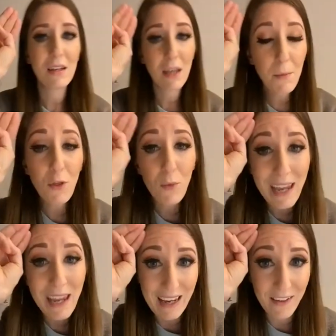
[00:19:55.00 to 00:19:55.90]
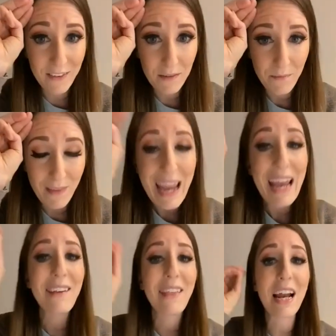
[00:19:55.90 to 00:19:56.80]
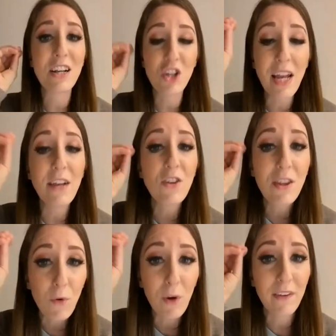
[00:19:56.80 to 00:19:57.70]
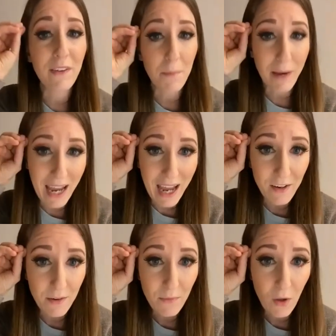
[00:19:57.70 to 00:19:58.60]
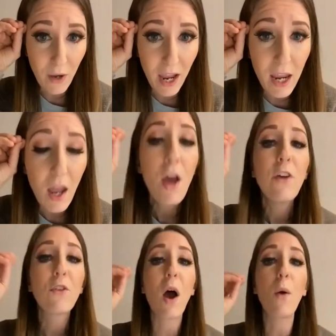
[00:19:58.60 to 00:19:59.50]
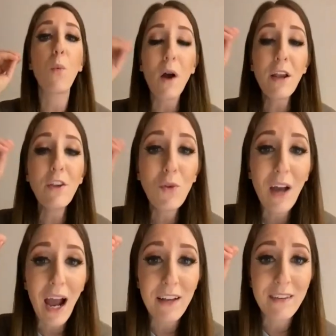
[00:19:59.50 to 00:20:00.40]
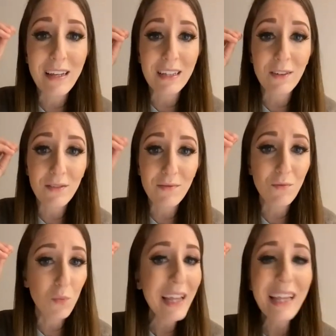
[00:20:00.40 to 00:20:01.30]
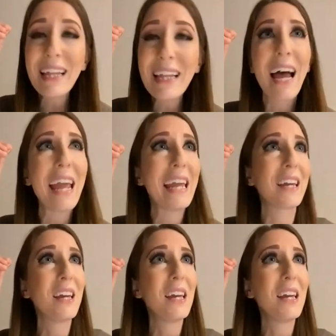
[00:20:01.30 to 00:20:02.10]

number three is, is that I changed the voices in my head. Okay. So I want you guys to really like